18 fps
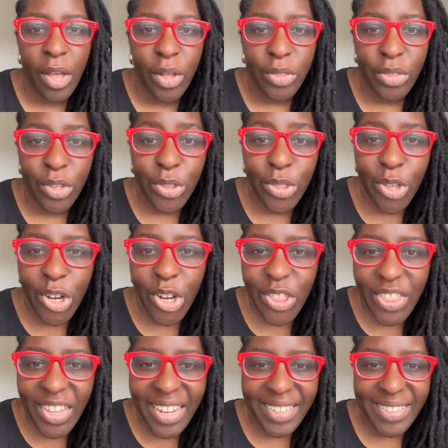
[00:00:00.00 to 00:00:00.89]
The
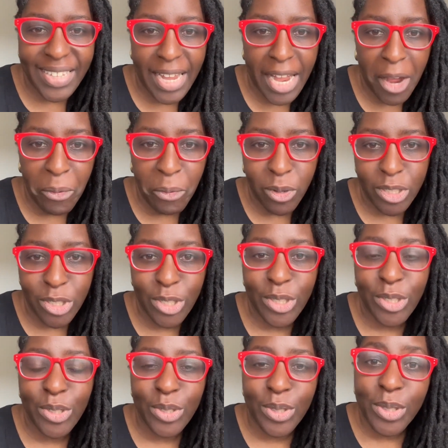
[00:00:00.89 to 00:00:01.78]
third thing that I want you
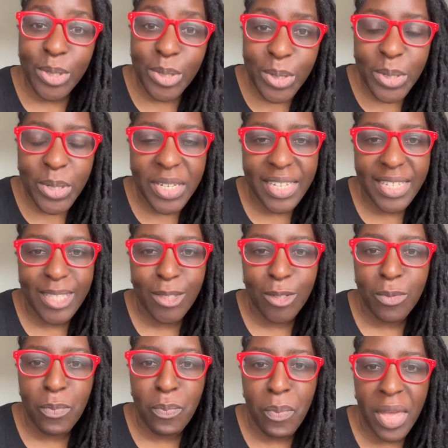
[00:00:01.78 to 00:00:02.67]
to do is
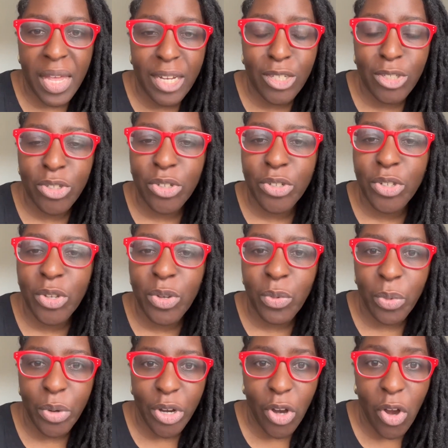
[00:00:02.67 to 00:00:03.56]
to make sure you
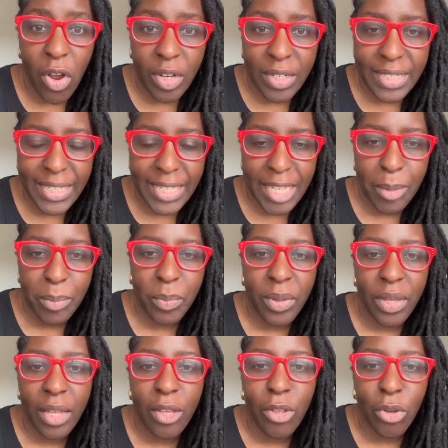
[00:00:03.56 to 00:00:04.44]
work on
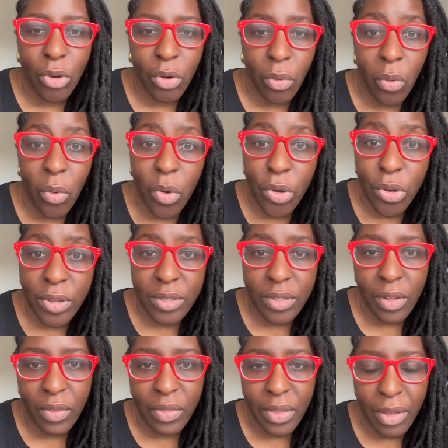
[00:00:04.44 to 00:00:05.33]
keeping your
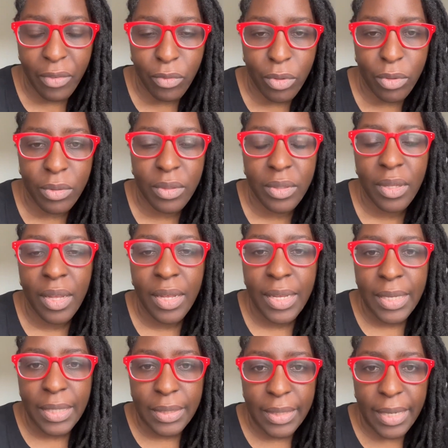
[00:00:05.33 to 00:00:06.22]
cortisol levels
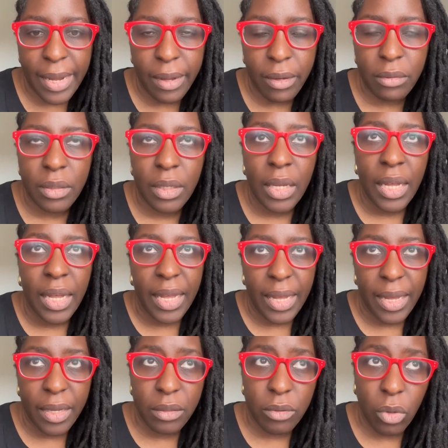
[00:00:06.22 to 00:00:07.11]
down.
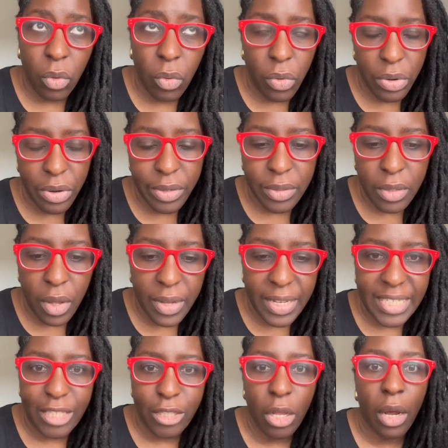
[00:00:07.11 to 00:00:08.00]
And cortisol
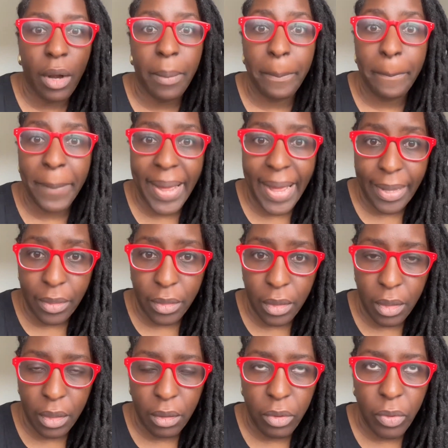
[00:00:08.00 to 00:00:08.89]
is not a bad
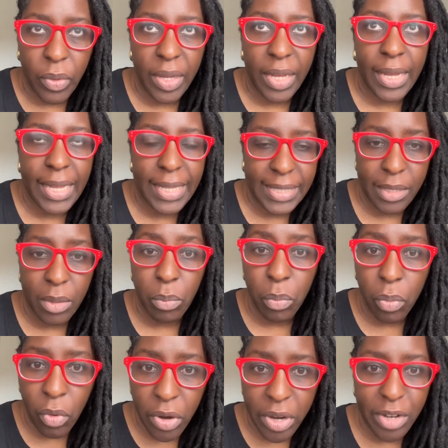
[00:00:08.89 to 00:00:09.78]
thing, okay? It's
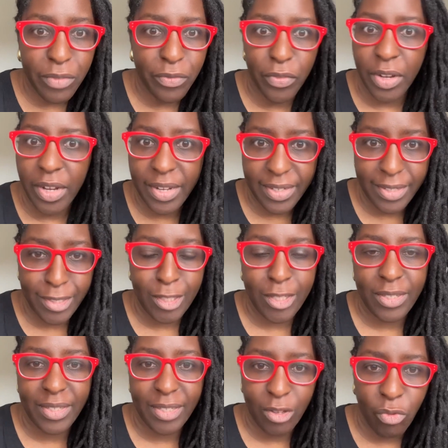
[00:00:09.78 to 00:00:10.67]
important for us to
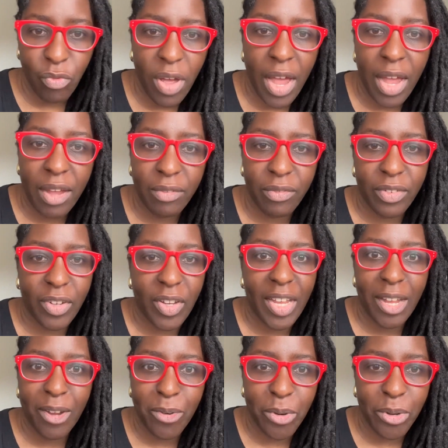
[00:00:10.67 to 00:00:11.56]
survive,
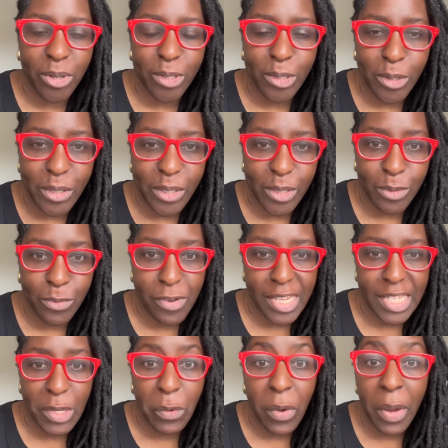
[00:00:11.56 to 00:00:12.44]
okay? Cortisol is the
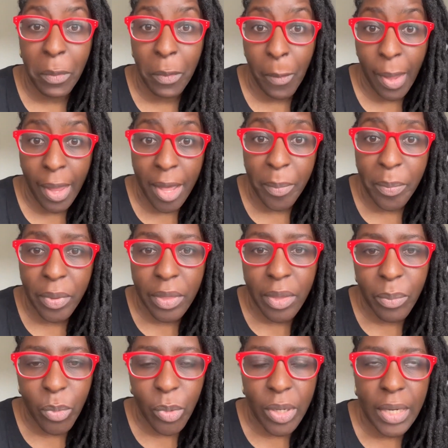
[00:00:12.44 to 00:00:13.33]
reason why we wake up in the
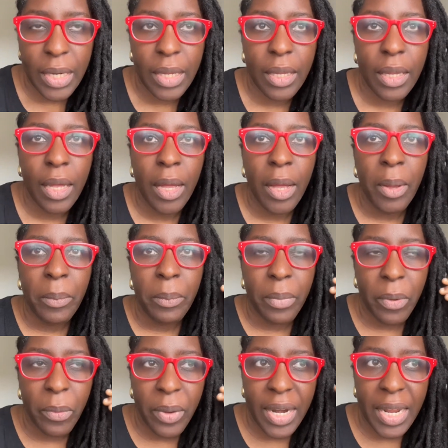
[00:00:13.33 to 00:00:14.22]
morning.
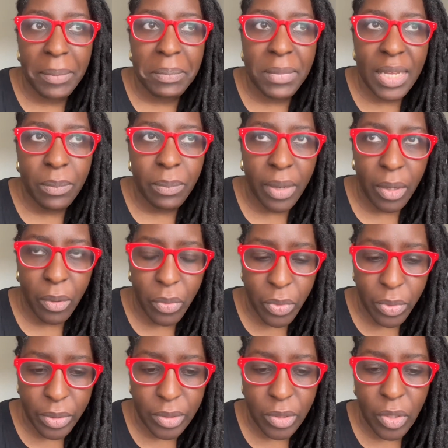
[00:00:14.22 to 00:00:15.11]
But what I mean by
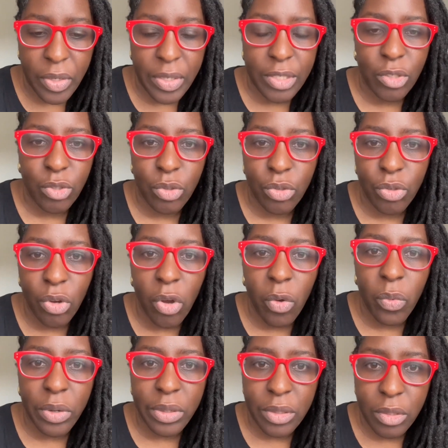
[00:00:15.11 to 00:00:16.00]
cortisol is you
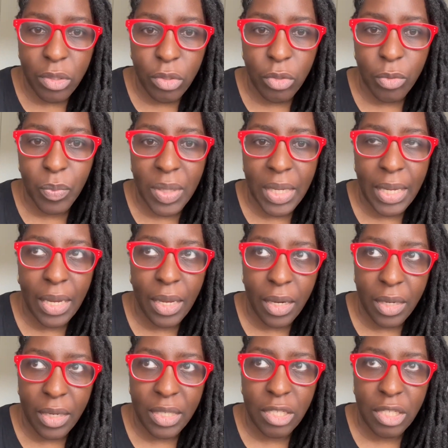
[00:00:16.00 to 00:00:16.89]
don't want to be
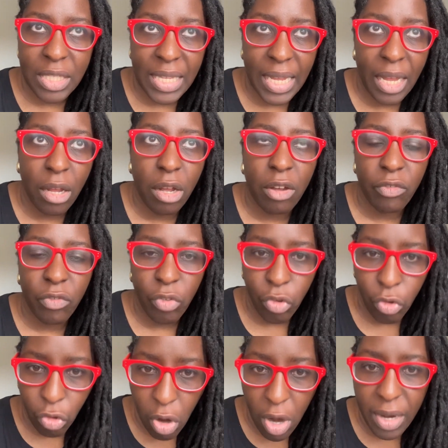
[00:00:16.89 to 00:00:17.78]
in a state of
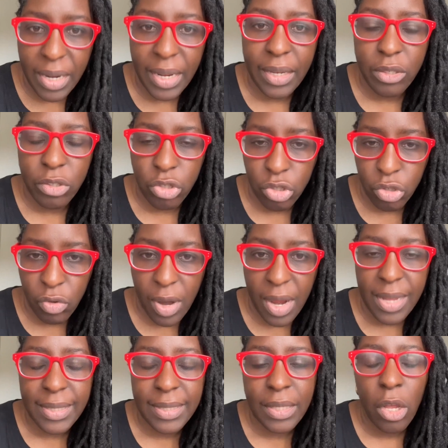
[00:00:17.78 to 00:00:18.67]
chronic
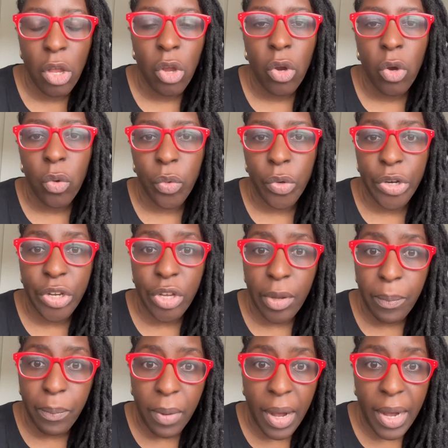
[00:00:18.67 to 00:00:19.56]
stress where your
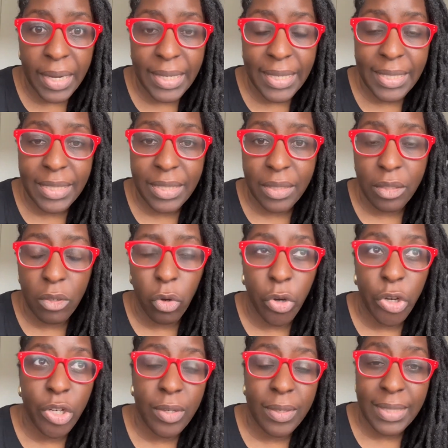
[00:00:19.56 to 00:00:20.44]
body is,
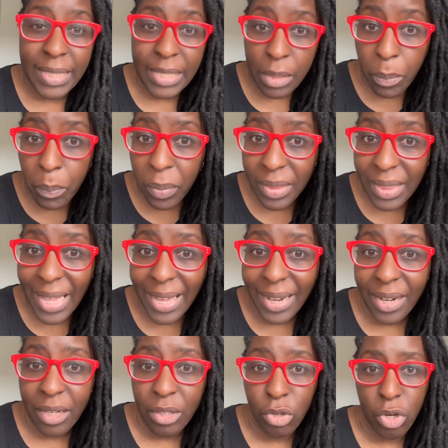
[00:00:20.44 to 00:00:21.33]
or your
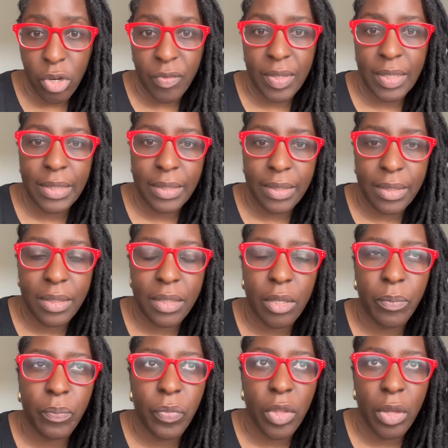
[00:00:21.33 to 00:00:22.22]
sympathetic nervous
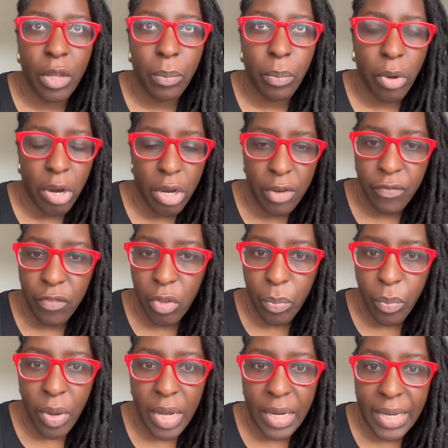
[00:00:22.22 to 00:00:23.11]
system, the part of your
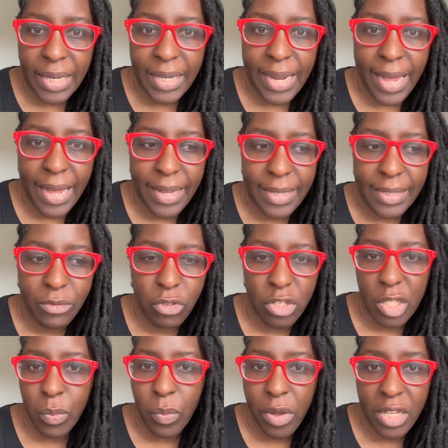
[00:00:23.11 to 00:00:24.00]
body that is
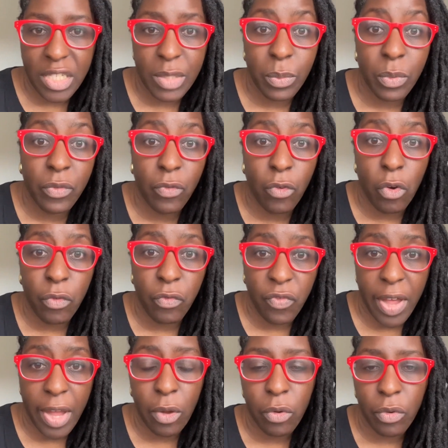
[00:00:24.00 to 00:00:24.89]
responsible for
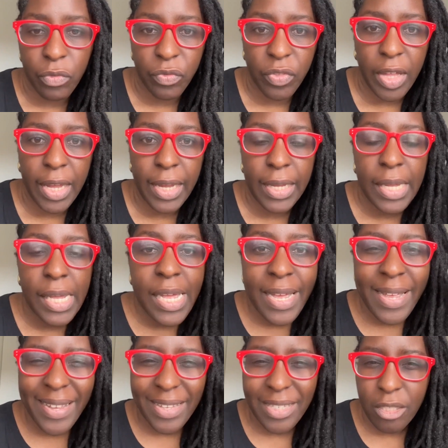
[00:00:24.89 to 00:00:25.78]
fight or flight,
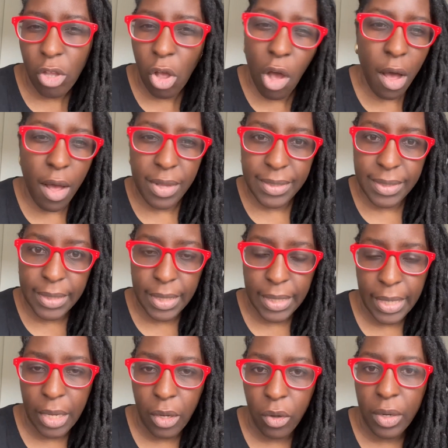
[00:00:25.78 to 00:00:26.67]
is
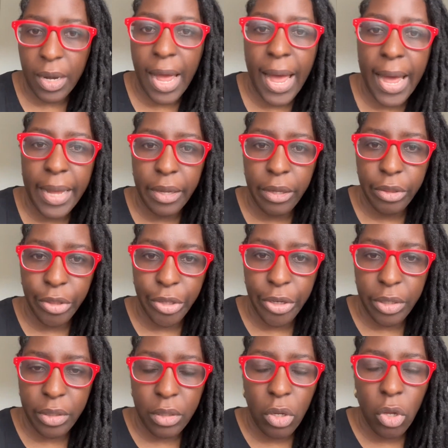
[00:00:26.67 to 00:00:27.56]
constantly on high
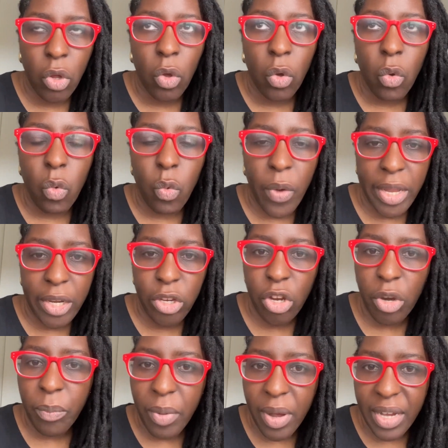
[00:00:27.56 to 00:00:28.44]
alert. When
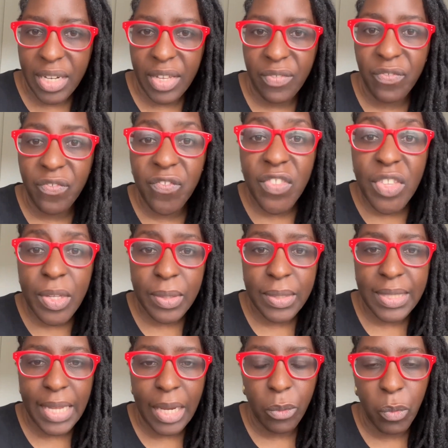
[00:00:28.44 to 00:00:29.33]
your body
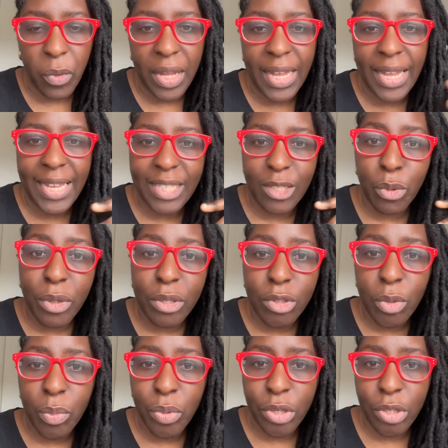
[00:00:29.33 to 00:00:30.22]
feels that way, it's going
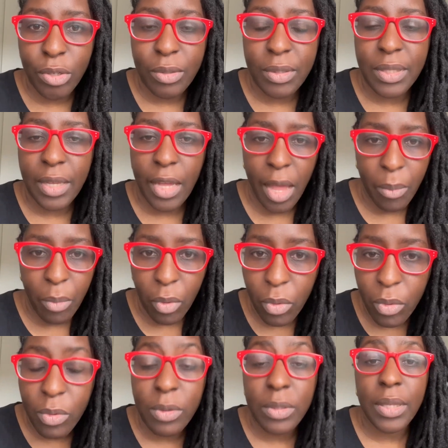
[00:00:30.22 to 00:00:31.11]
to produce
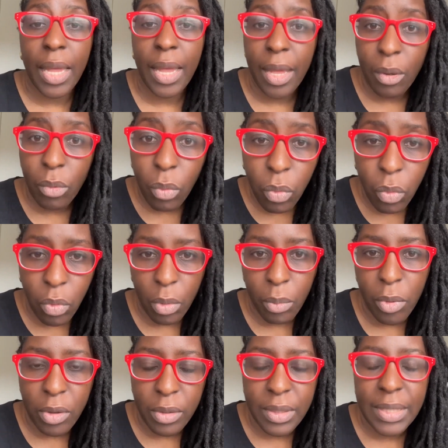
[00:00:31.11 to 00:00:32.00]
chemicals and
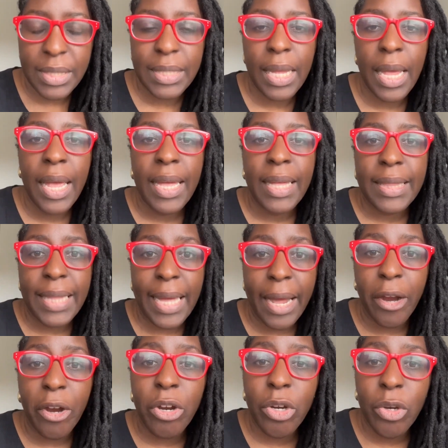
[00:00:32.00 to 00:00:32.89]
hormones
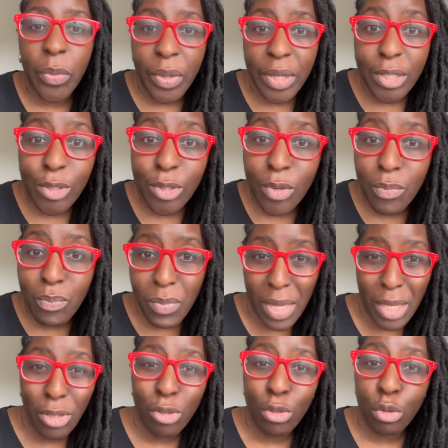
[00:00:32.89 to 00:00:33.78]
that are going to
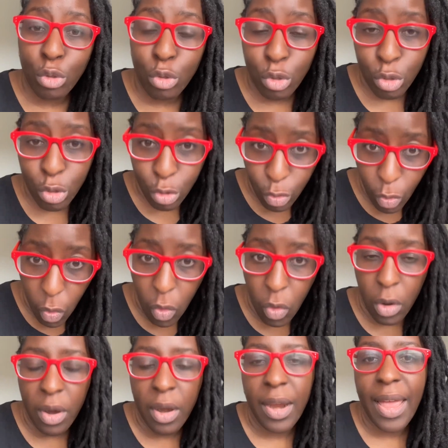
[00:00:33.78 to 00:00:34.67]
make you
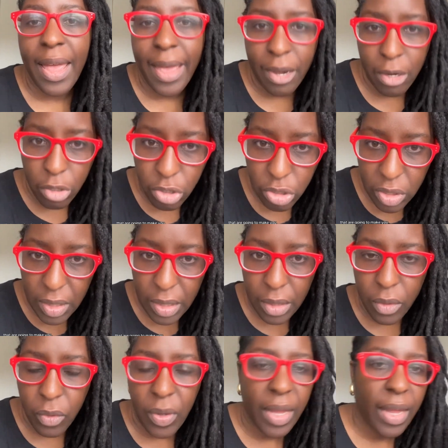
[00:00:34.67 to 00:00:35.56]
store energy,
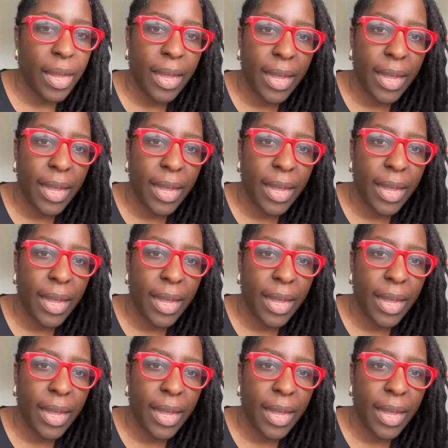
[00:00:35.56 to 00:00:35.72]
okay?